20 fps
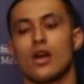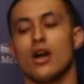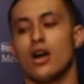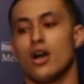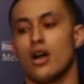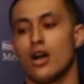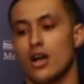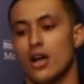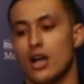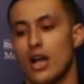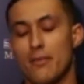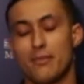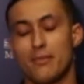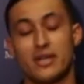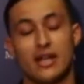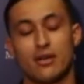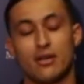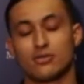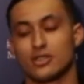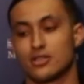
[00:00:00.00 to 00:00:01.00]
I mean,
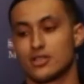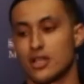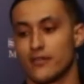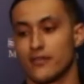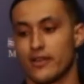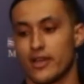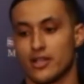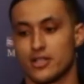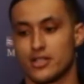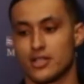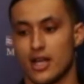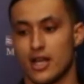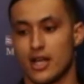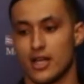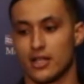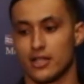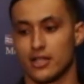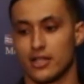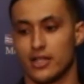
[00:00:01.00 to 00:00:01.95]
that was a tough ass shot.